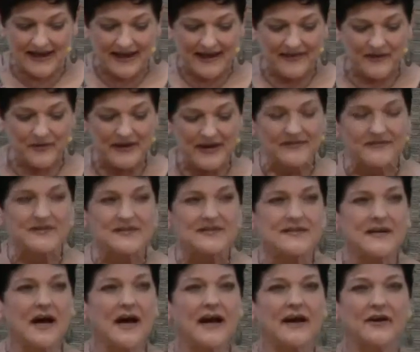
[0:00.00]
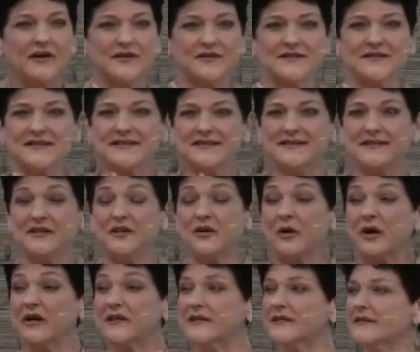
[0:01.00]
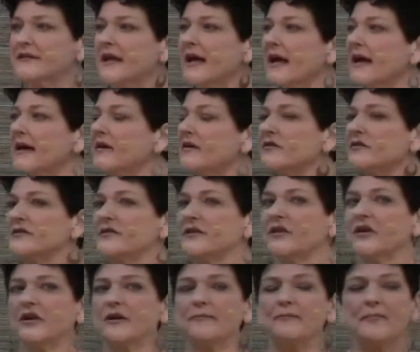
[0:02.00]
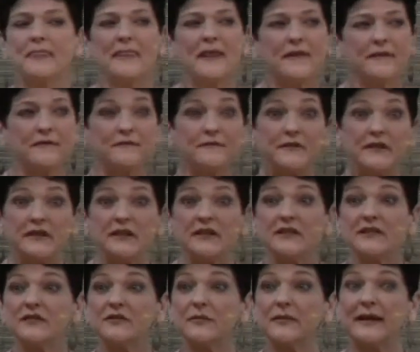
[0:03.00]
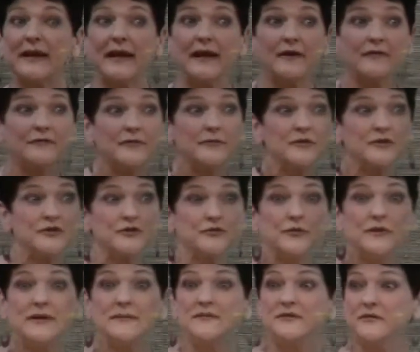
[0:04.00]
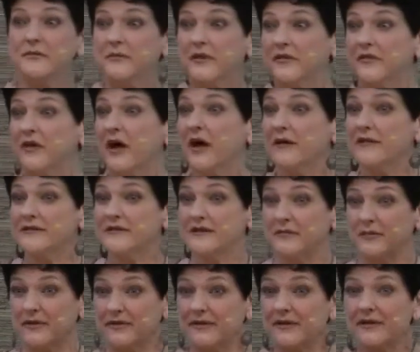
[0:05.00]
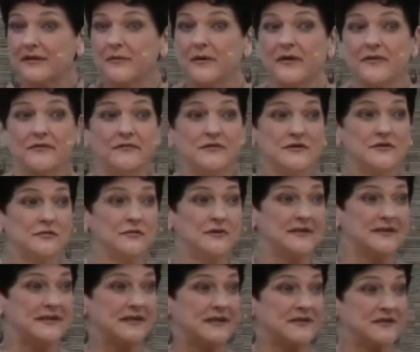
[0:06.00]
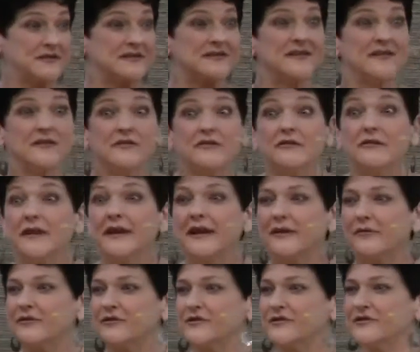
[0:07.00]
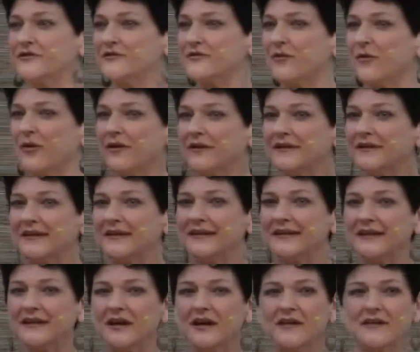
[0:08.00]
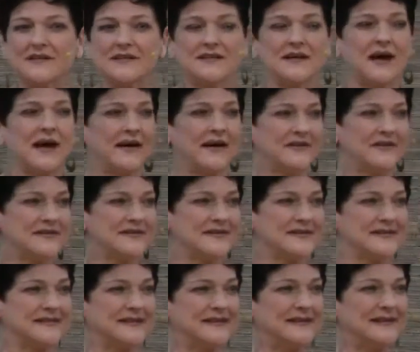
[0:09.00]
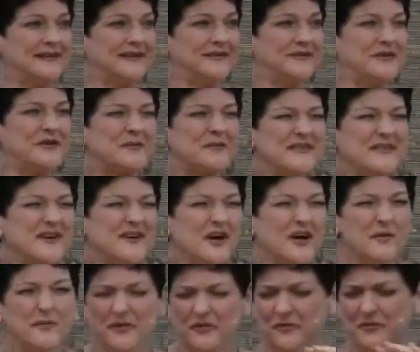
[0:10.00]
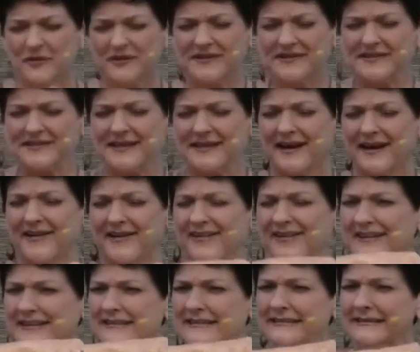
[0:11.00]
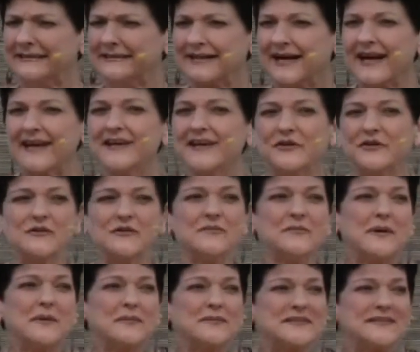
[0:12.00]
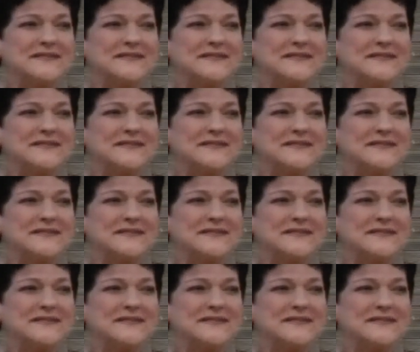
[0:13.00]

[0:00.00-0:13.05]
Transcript: And then we have desires. You know, our desires are the feelings that we have from the dreams, from the thoughts that we think about, the visualizations. They're the language of the soul, our desires. You hear me talk about the word desire, I get goosebumps.